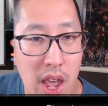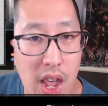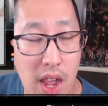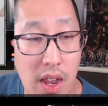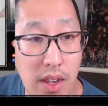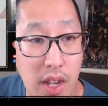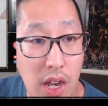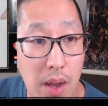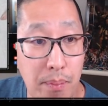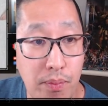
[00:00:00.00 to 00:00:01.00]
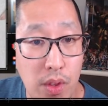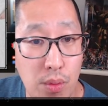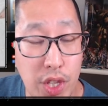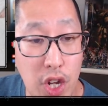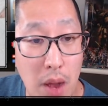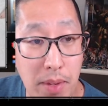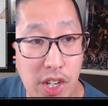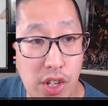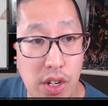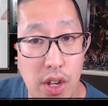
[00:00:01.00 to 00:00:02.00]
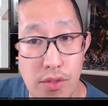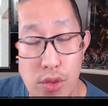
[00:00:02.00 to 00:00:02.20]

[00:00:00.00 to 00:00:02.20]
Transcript: And with the combination of